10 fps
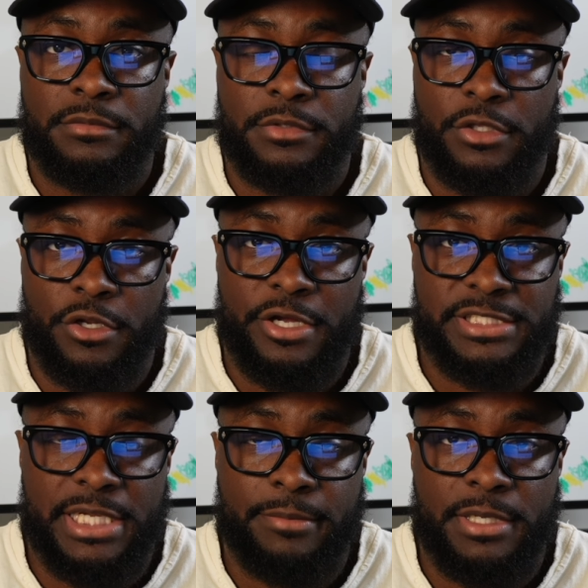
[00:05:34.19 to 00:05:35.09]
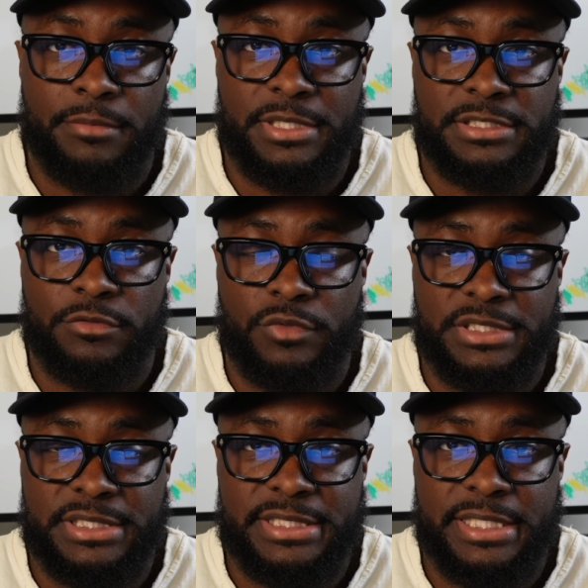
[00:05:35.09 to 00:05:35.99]
the large cap companies, the ones
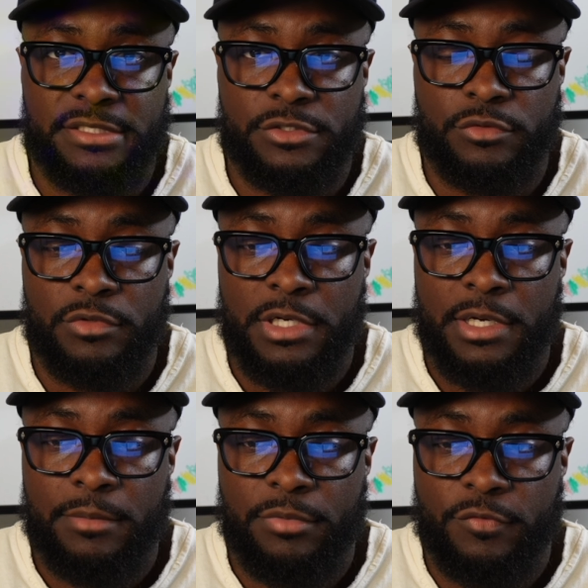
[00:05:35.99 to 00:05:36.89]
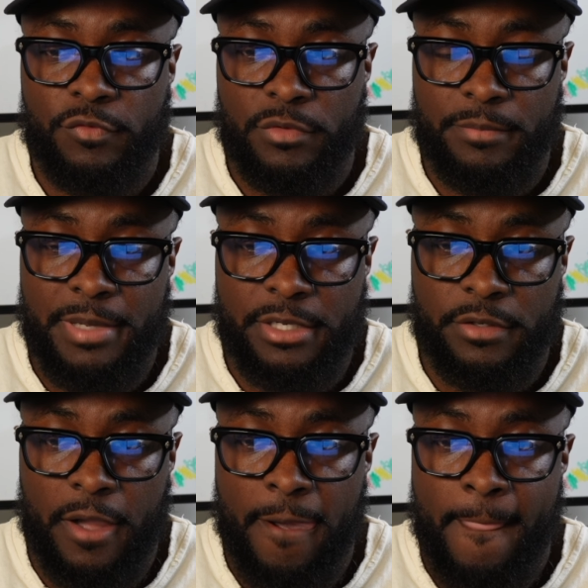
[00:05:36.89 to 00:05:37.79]
that tend to perform
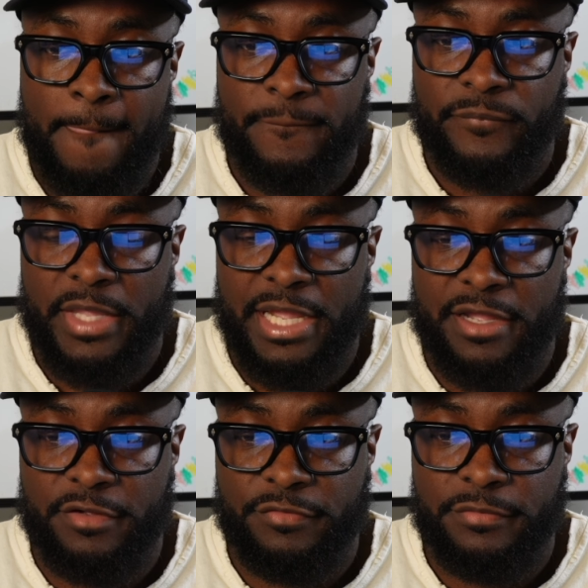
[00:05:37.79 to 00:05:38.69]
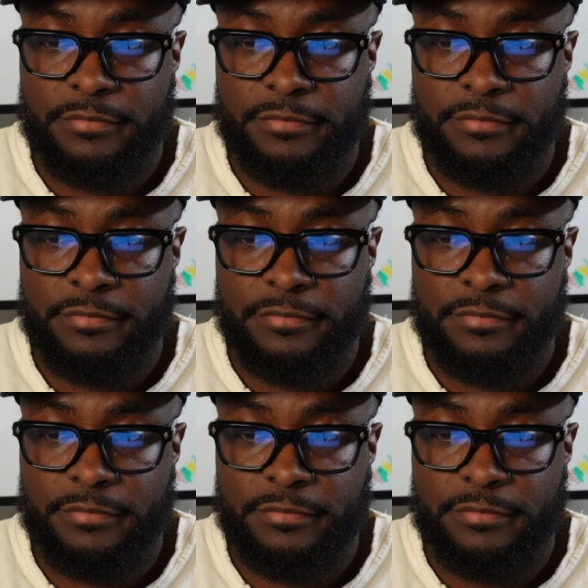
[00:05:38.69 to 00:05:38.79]
better, have